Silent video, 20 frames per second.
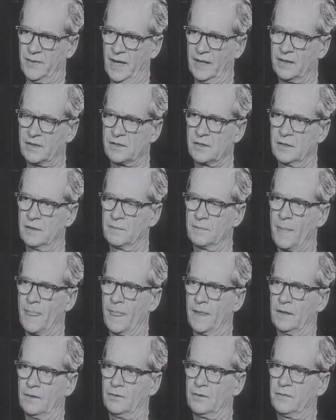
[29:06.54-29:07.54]
effects.
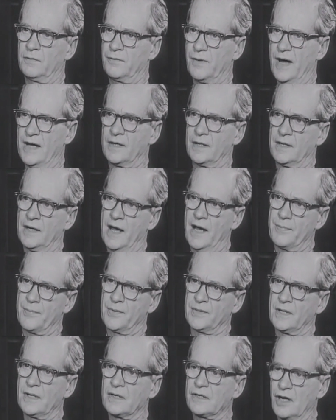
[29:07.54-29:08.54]
You define an
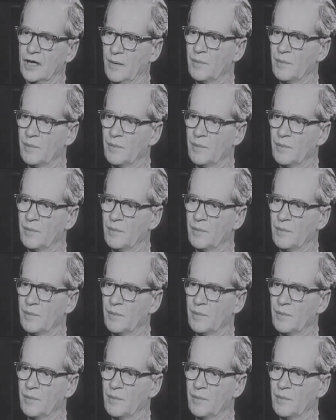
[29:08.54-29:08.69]
operant in